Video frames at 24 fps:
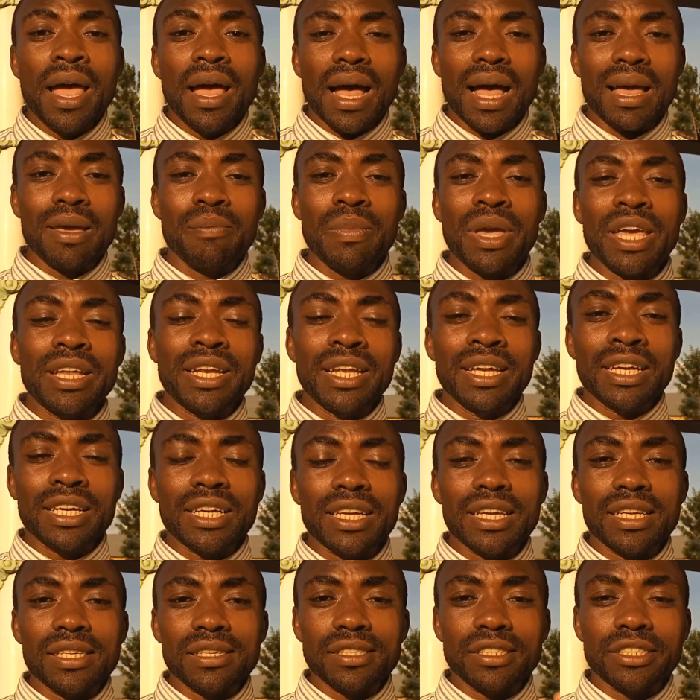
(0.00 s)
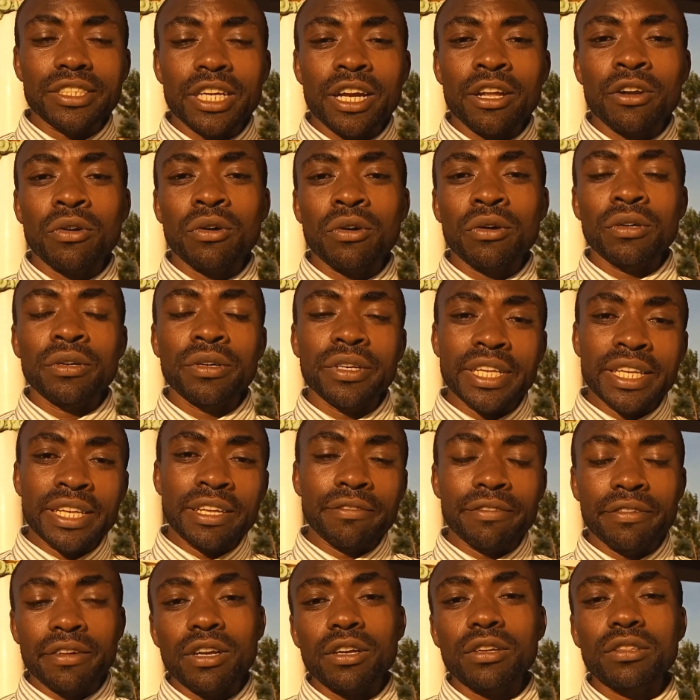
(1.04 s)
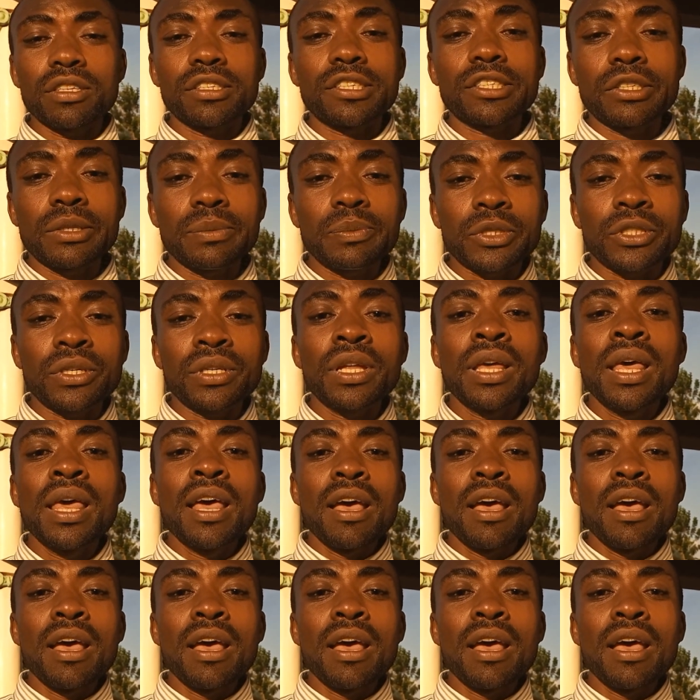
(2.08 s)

I may link his channel in the video description.